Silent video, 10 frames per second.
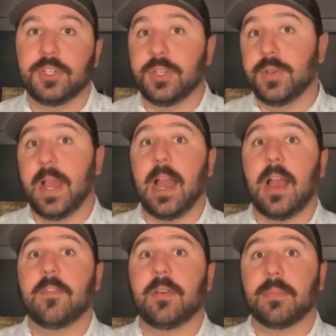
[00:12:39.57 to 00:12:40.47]
Do you
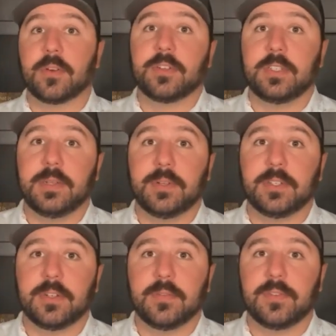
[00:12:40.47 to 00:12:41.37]
have emergency
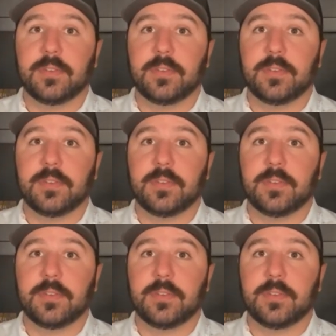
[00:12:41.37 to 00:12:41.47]
reserves?